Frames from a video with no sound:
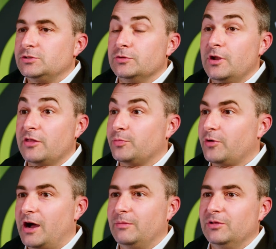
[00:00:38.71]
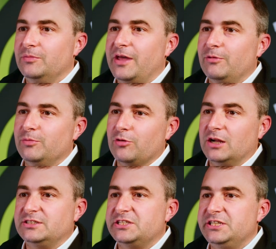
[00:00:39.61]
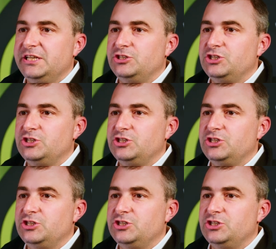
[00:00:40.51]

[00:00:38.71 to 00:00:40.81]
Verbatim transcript: So another problem that we brought to C